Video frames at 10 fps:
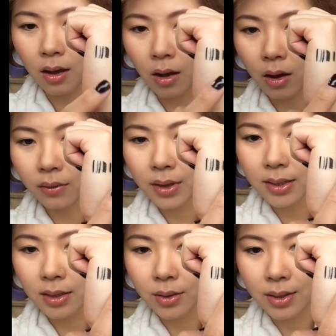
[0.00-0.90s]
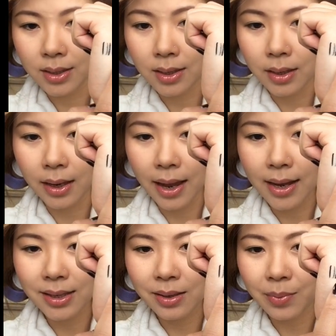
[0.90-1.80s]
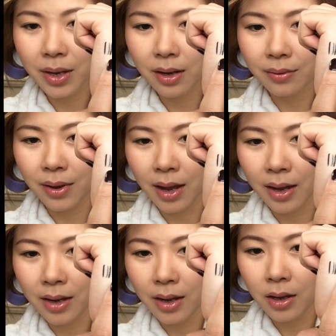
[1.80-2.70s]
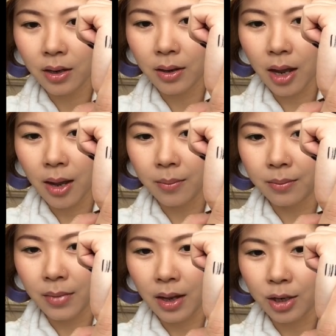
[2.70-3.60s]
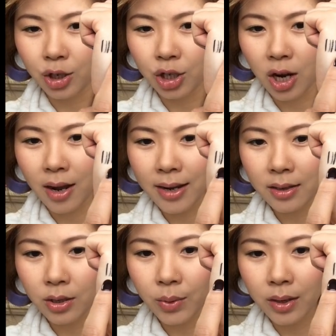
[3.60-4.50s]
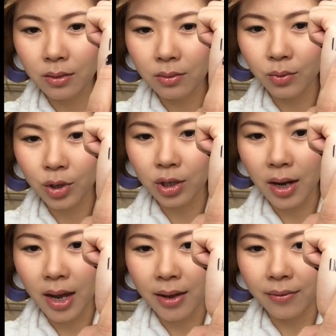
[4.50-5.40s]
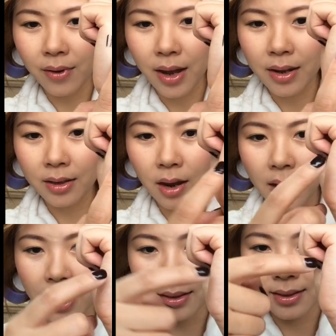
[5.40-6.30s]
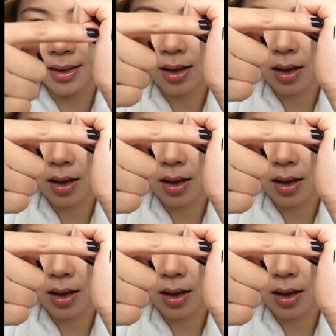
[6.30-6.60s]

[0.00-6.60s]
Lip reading: All of these, as you can see, has a bit of a shine to it, which I find not as